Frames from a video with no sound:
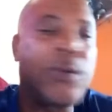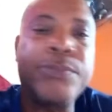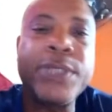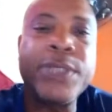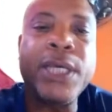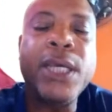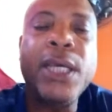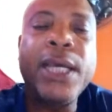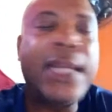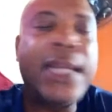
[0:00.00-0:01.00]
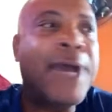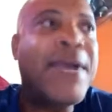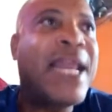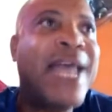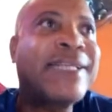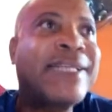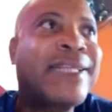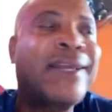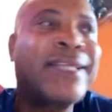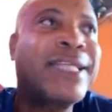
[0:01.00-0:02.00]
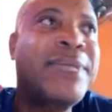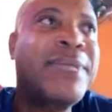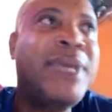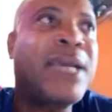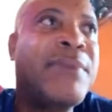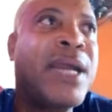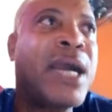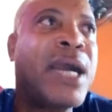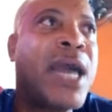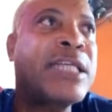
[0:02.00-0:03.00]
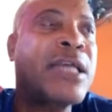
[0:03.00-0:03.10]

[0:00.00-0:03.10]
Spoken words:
So I realized that a lot of Jamaican men are